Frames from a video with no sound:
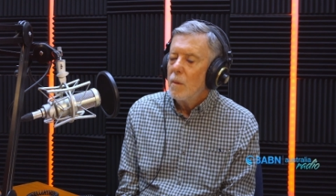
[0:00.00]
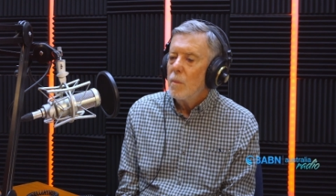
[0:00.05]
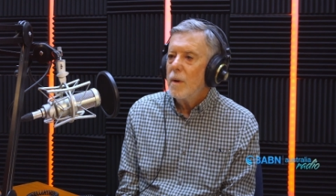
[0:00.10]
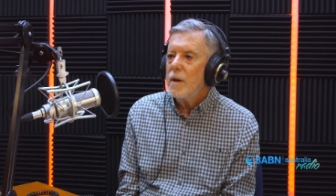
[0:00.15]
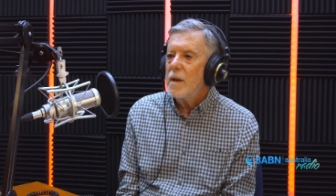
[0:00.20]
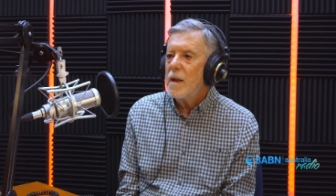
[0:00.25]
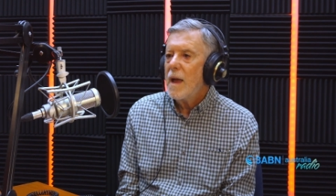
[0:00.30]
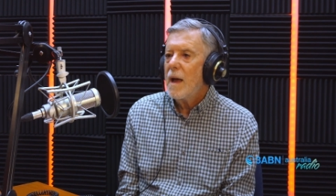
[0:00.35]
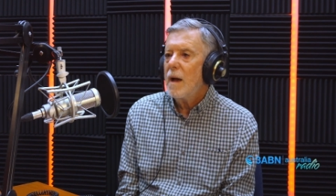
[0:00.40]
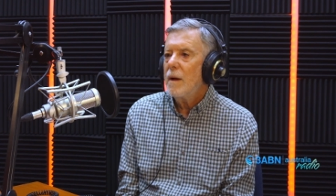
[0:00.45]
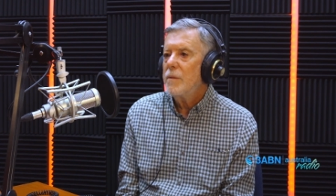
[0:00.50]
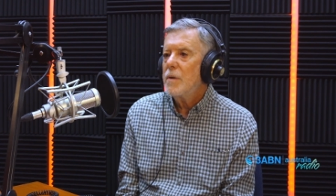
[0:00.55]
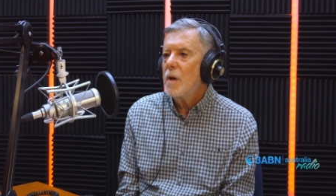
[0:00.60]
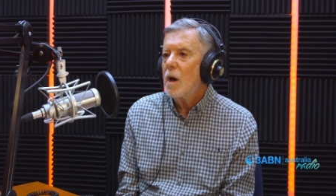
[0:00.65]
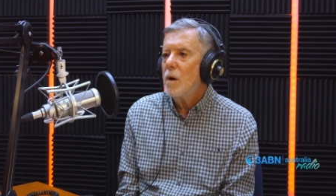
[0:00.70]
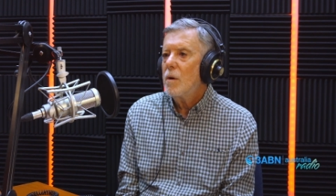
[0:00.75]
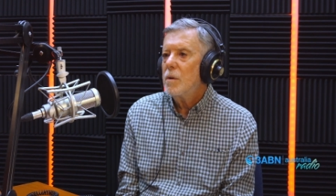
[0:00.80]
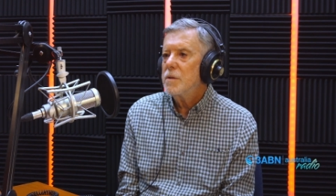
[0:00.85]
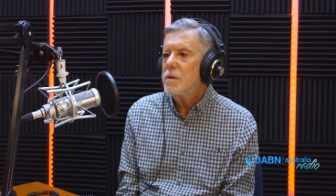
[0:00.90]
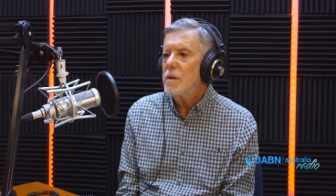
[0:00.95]
we now
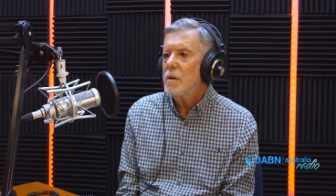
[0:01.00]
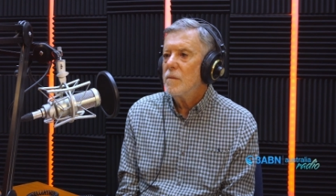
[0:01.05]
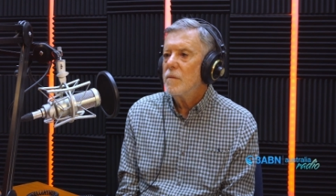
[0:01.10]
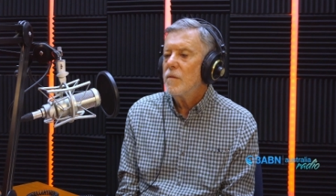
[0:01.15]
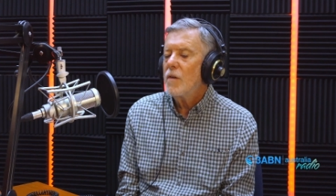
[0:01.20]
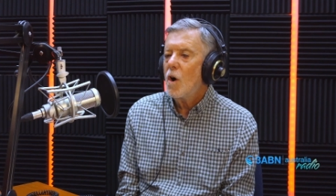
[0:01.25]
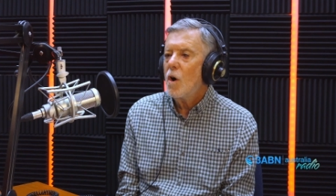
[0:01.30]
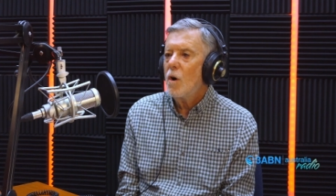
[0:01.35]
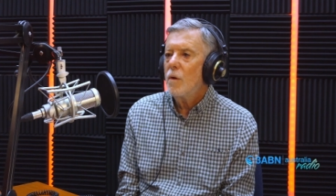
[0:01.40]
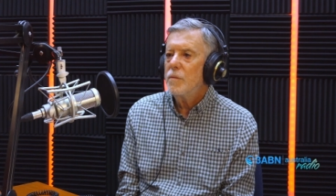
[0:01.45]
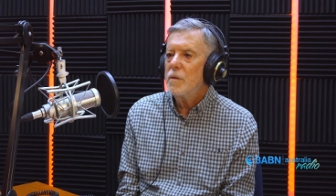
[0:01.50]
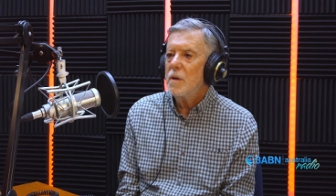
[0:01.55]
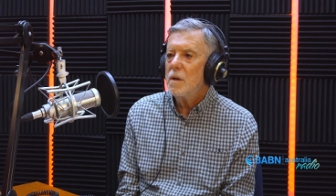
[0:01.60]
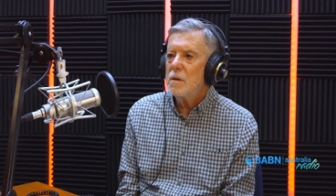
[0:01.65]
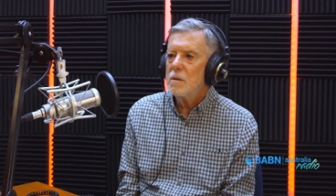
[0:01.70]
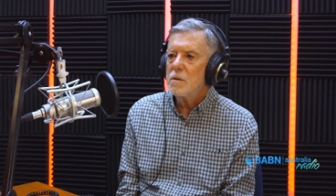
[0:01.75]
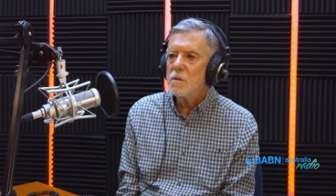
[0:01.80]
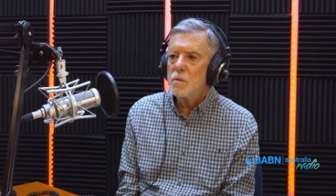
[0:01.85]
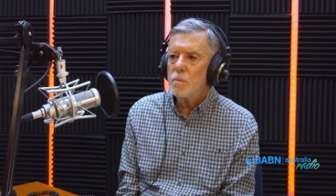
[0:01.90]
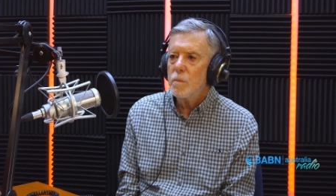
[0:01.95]
know is involved
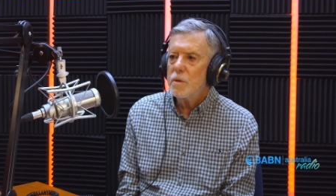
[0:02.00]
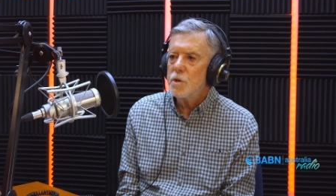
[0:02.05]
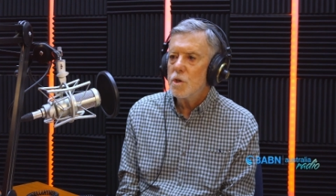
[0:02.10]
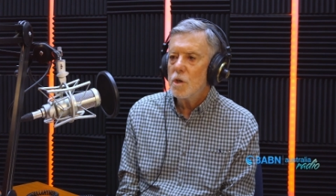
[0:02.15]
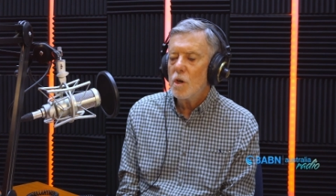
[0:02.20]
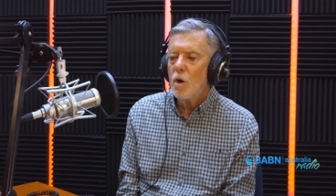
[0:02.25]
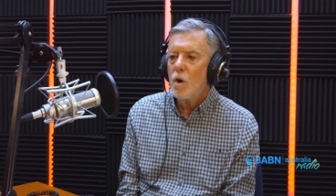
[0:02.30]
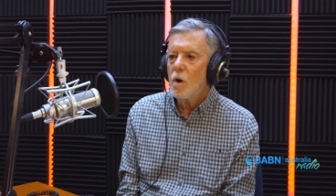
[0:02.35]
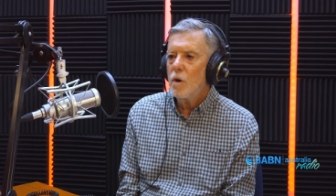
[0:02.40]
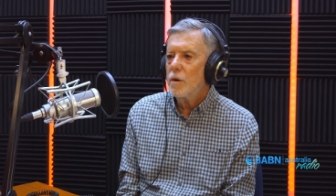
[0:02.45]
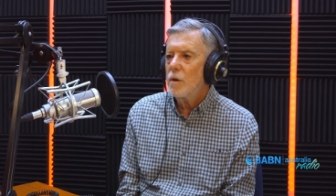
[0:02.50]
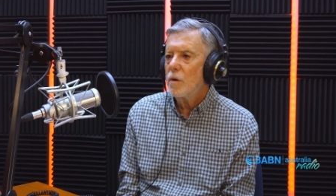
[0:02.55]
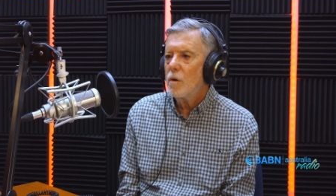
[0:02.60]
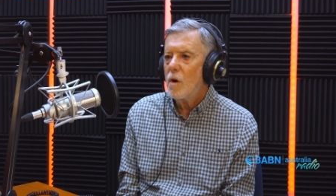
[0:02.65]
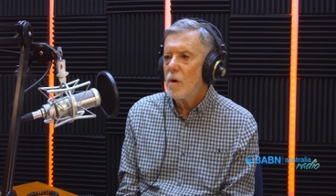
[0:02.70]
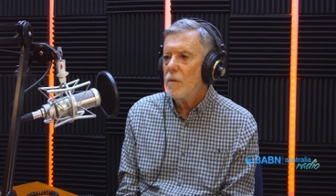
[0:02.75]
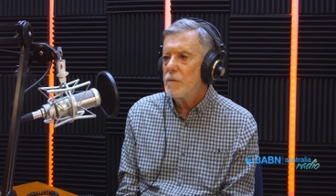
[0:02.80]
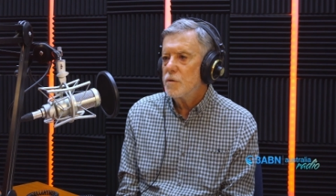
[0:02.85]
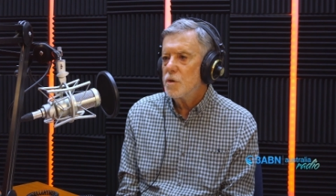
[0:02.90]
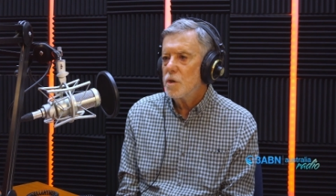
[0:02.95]
in switching on and
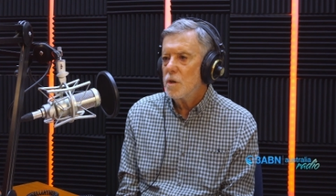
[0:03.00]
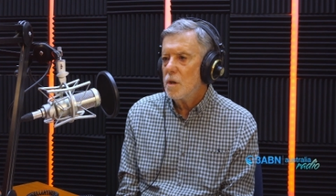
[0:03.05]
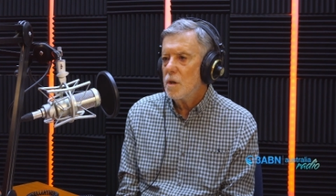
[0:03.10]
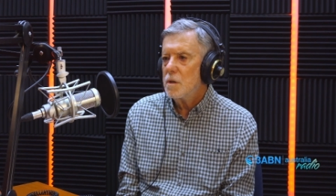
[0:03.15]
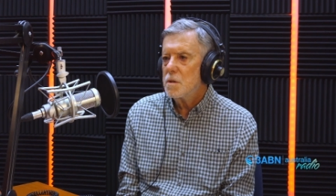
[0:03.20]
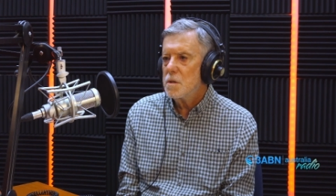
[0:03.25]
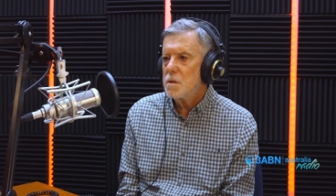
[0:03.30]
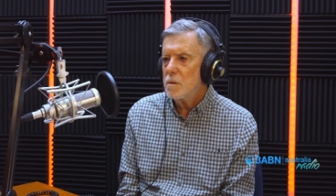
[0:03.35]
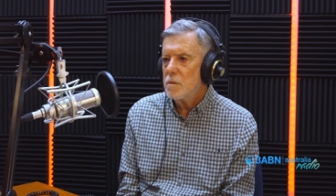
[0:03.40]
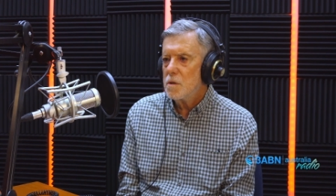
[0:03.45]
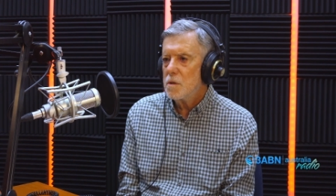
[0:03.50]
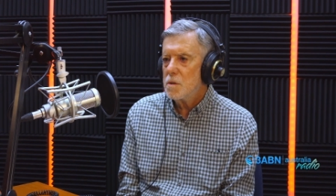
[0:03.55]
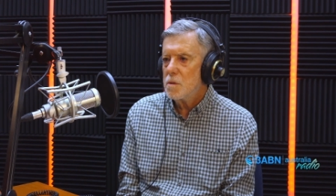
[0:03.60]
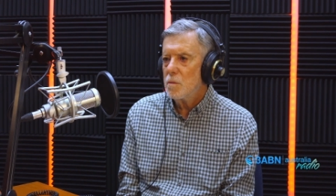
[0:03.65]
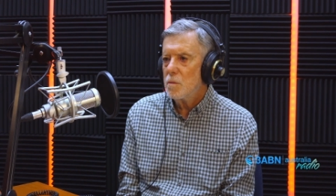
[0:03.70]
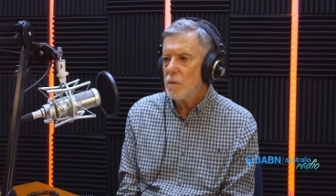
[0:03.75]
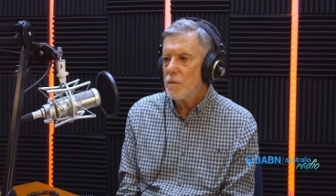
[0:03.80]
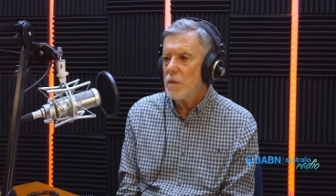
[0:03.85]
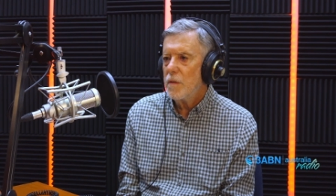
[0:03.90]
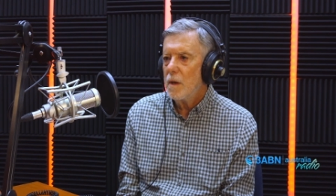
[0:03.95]
off genes and this
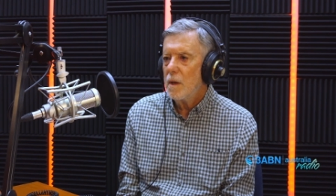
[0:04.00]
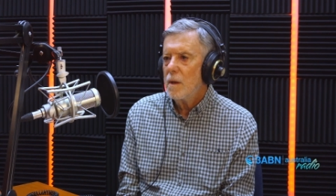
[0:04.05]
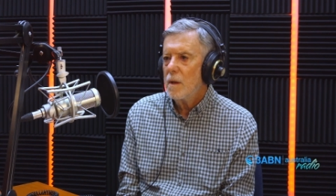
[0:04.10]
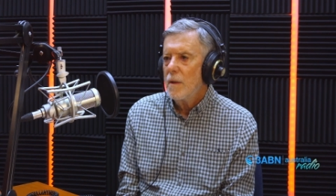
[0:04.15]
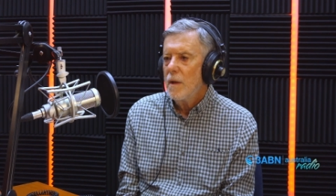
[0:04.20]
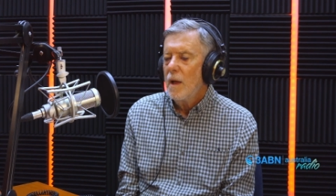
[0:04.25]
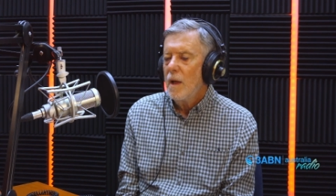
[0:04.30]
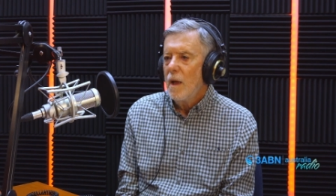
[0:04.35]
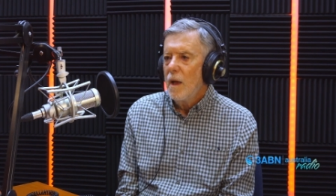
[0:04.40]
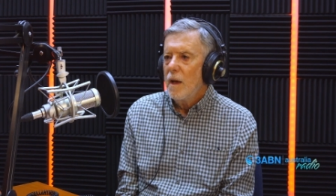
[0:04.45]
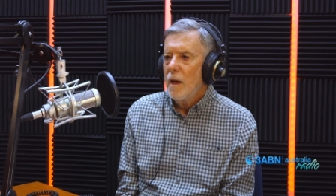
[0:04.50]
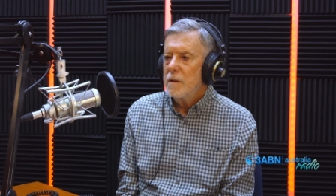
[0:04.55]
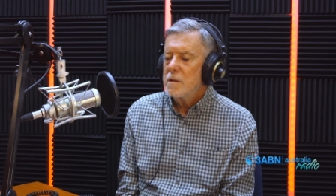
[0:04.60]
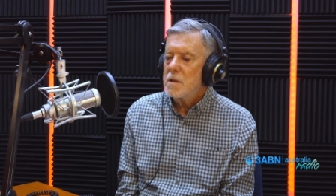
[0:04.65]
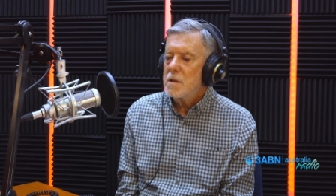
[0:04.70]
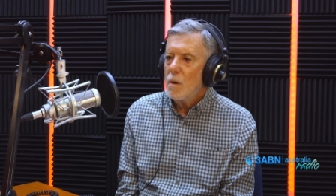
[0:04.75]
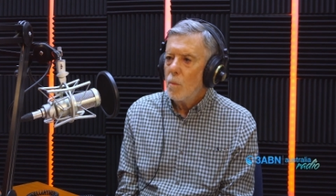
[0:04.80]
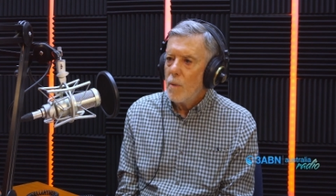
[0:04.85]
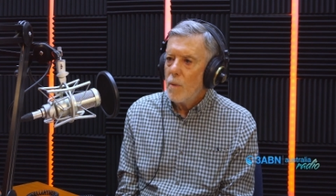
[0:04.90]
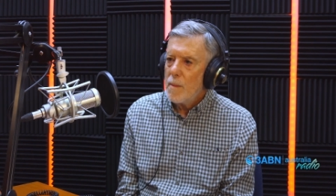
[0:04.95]
sort of thing. And
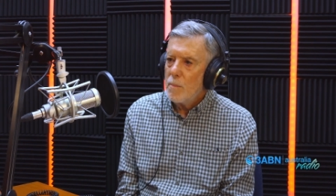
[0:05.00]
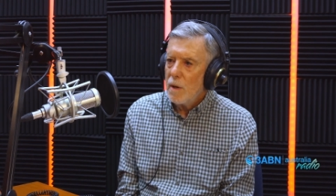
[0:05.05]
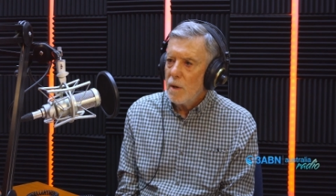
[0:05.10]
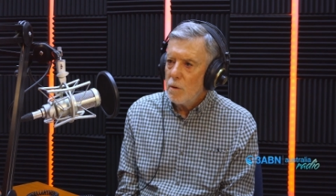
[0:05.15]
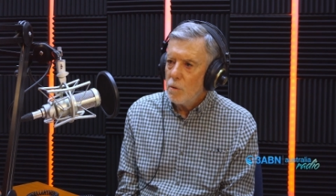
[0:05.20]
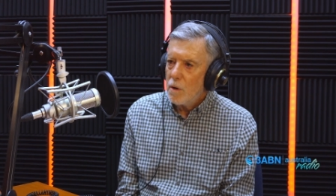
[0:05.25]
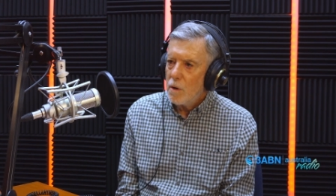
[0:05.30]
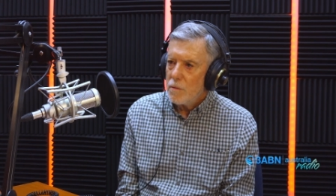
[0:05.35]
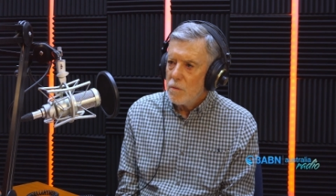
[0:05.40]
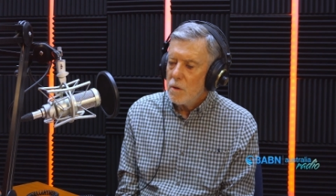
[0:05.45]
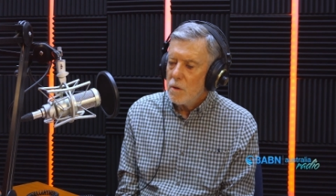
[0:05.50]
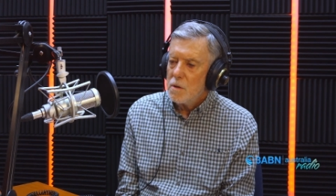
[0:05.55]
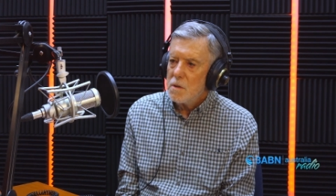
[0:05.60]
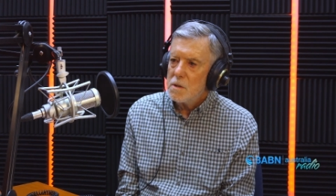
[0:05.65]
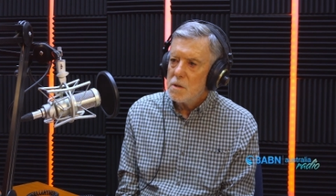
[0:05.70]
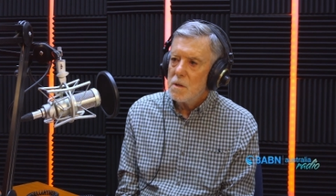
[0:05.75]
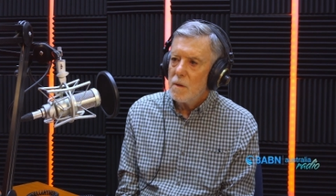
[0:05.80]
so when we look at these